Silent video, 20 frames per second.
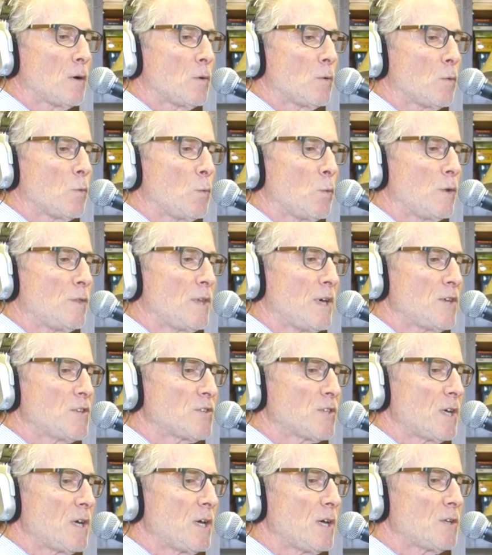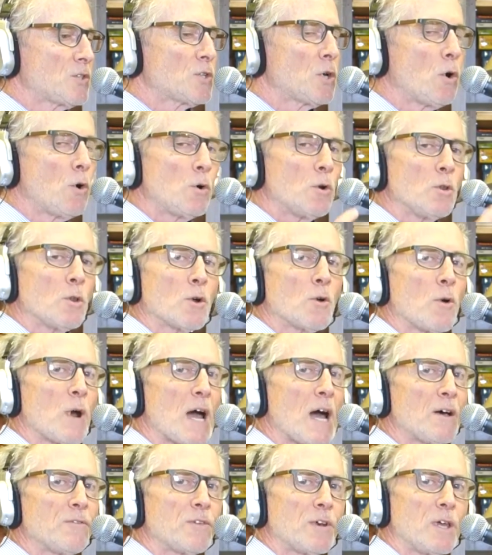when they say tonal
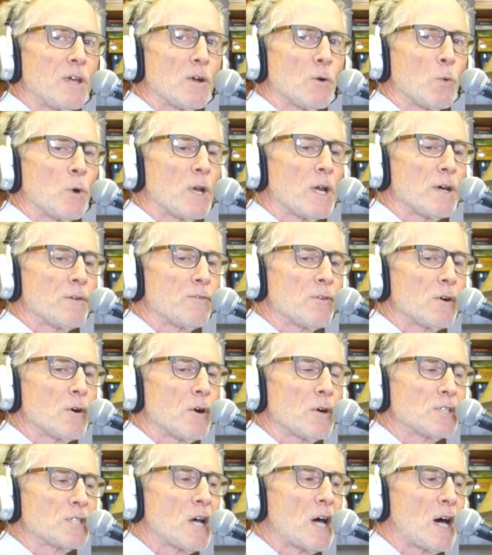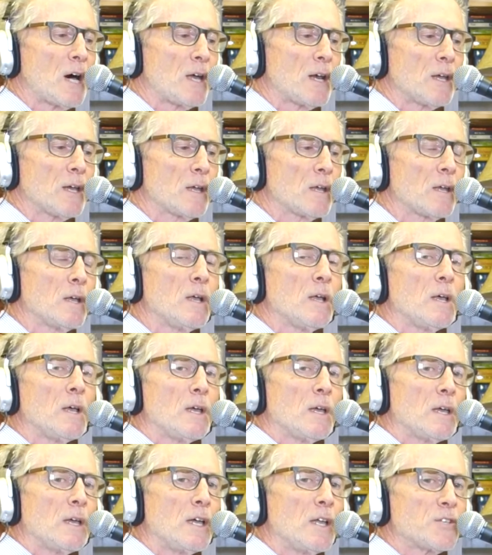gravity or whatever, or tonic,
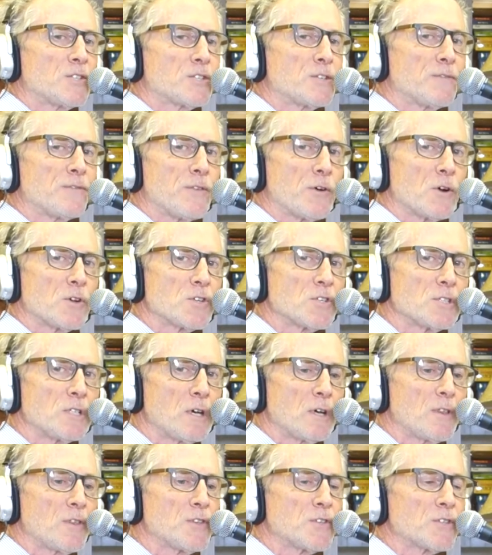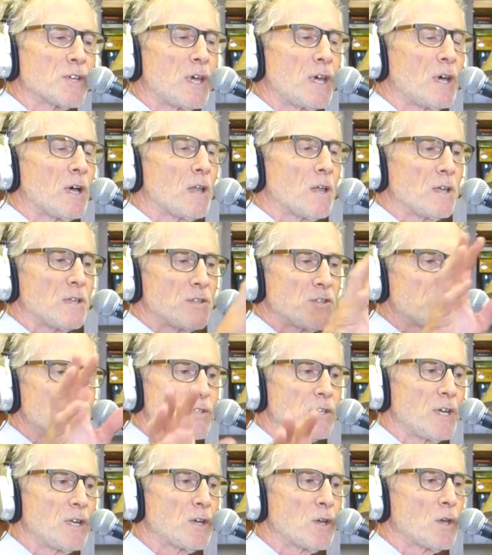it's the first note of the scale.
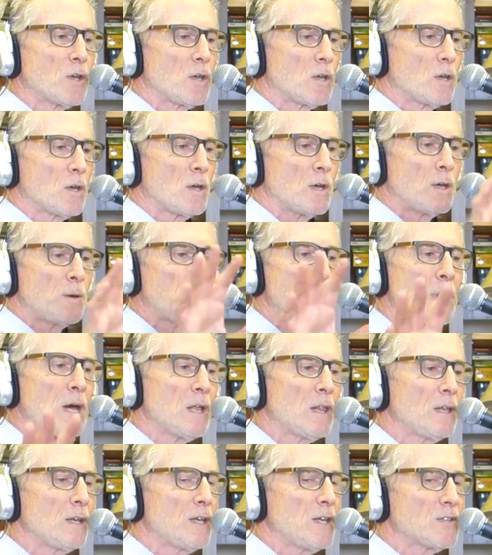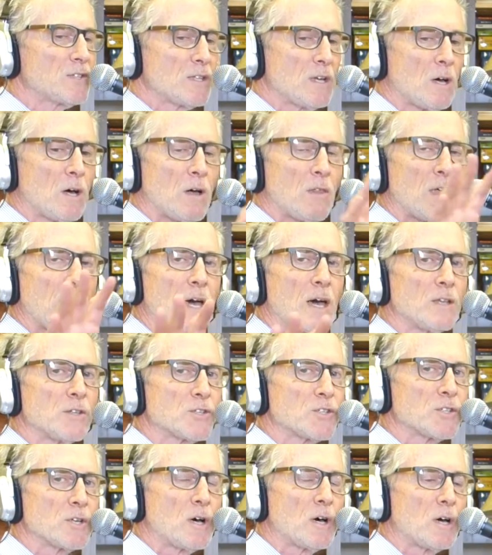And melodies and all that and
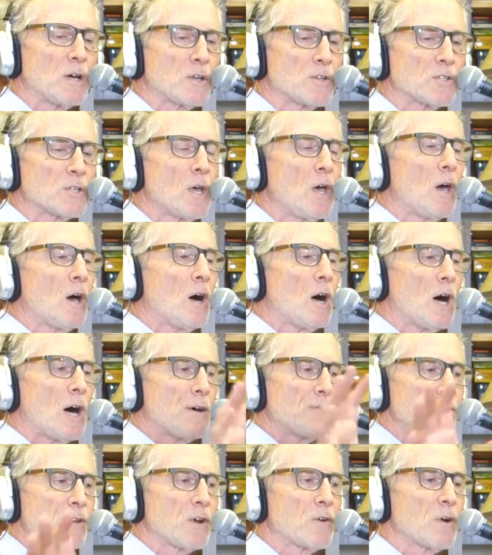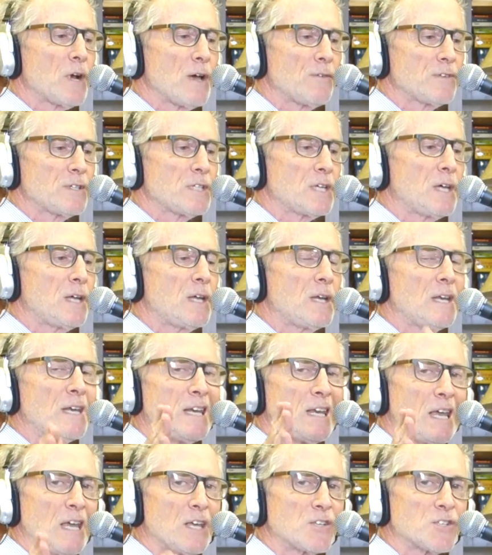songs often gravitate
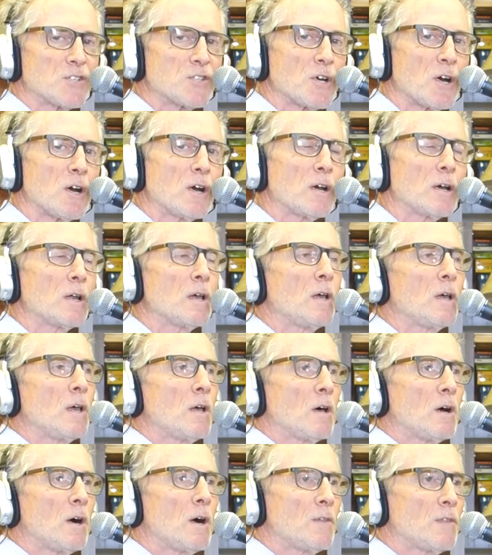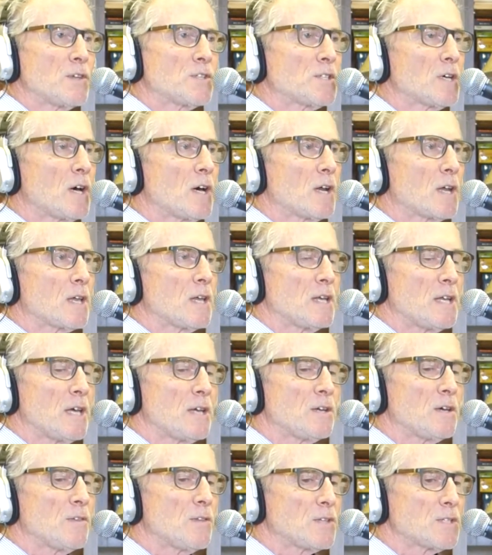and start on the tonic and
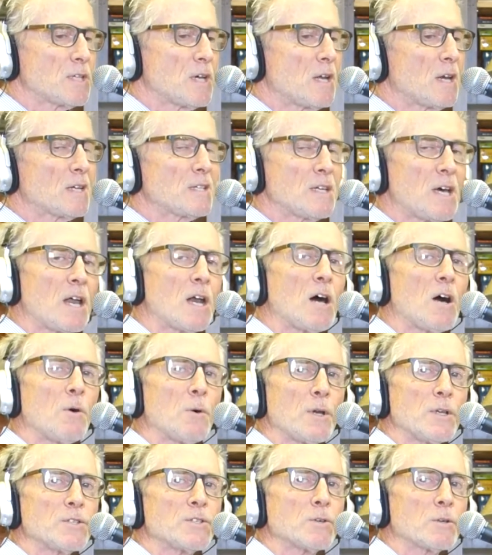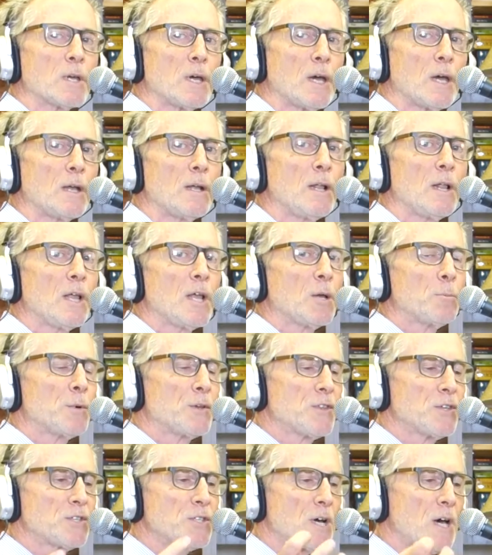end on the tonic. Not always, okay,
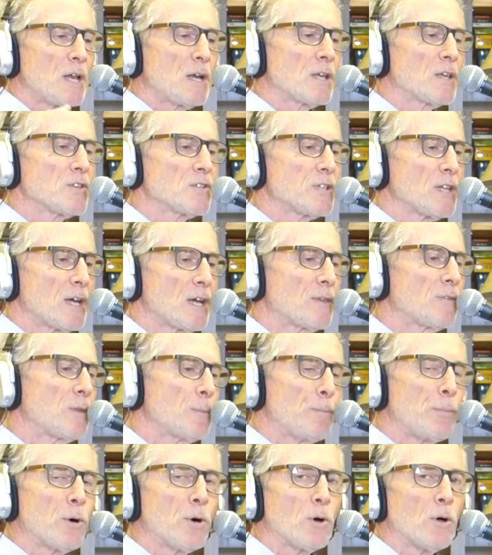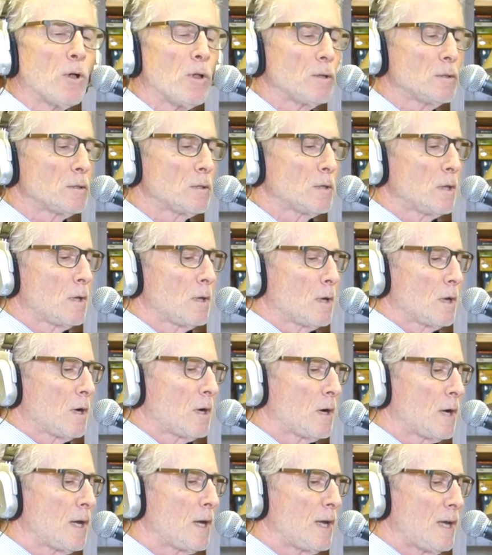but the tonic is like the pull,
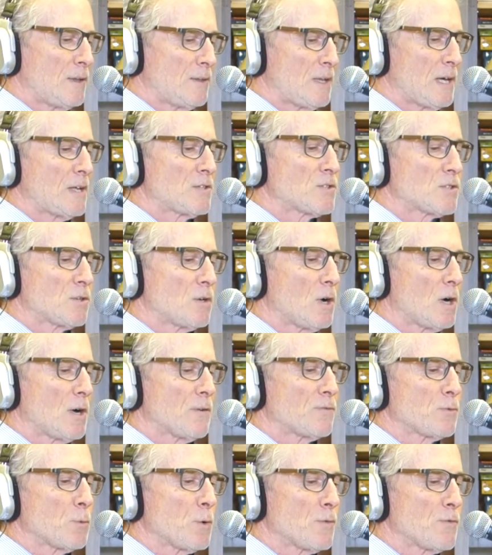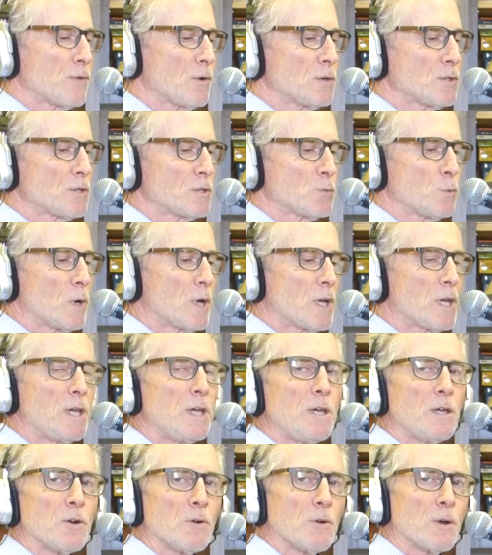all right? And that's often referred to as what
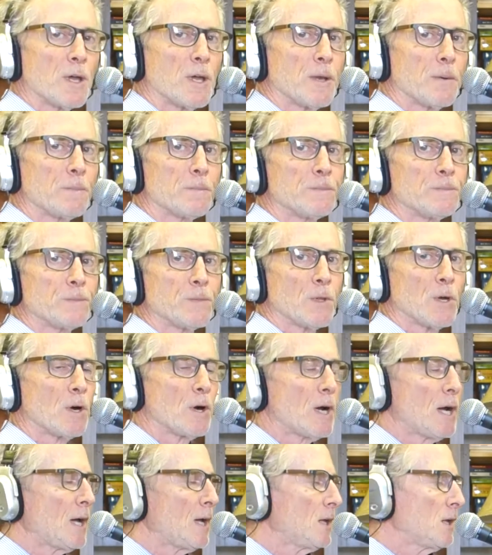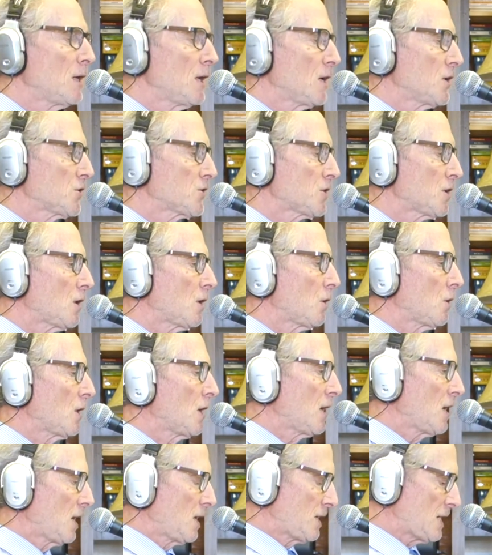key you're in, all right? So
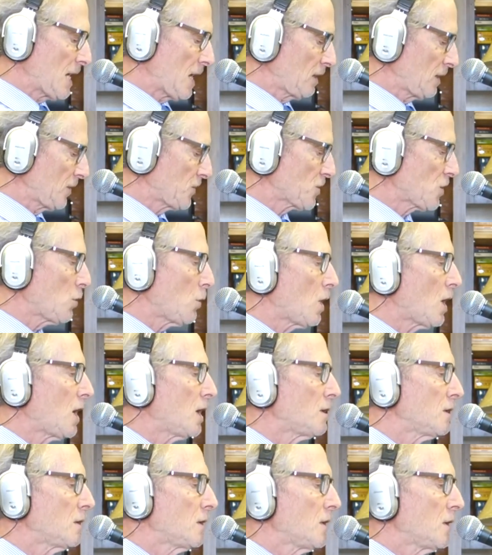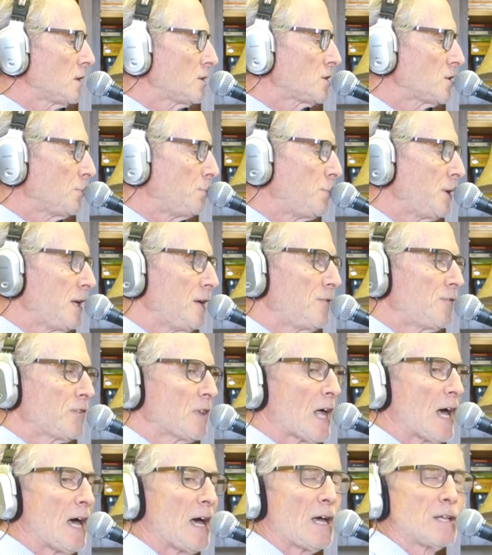now let's go on to B
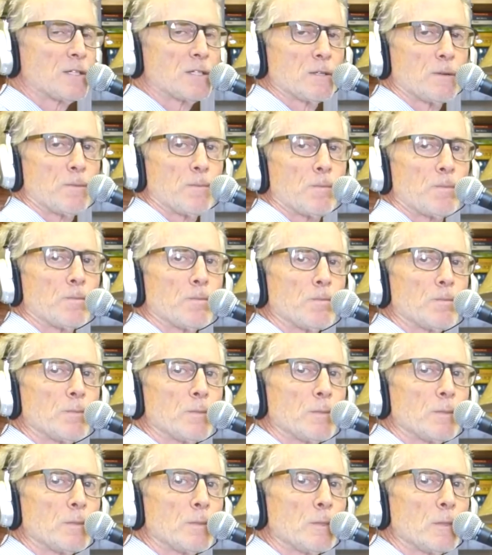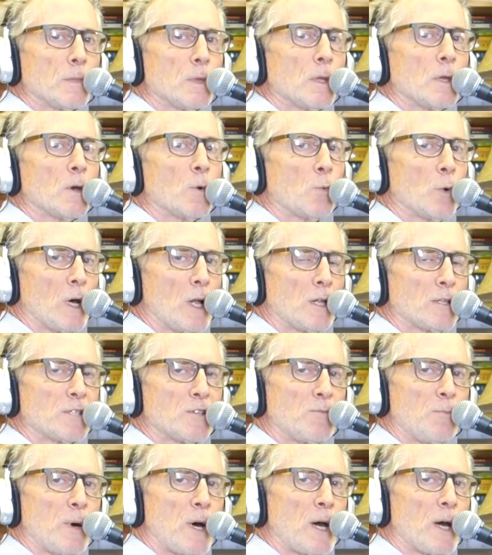flat
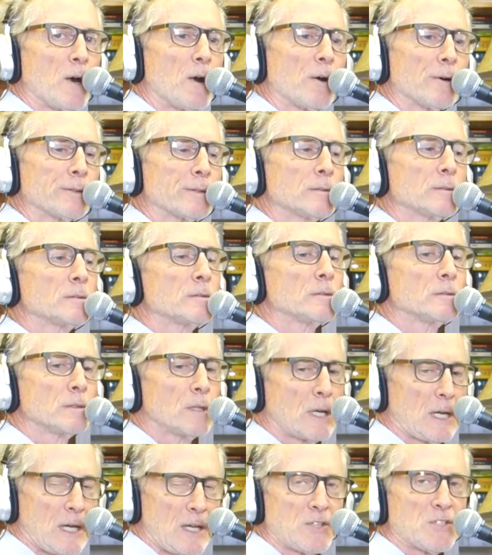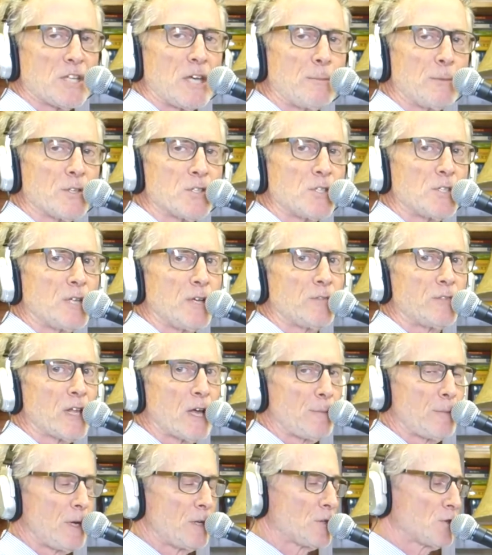relative minor, okay? Same as a D
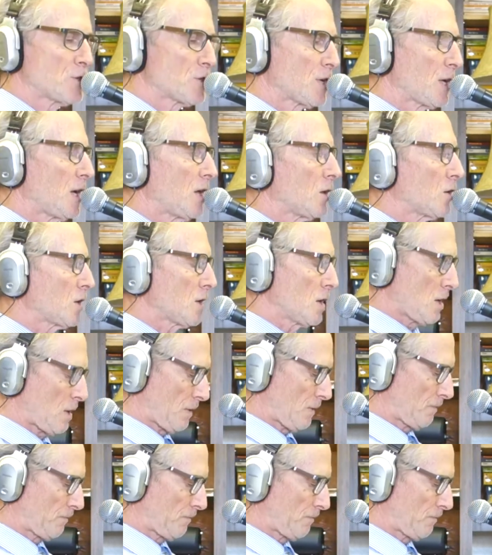flat major scale. Go.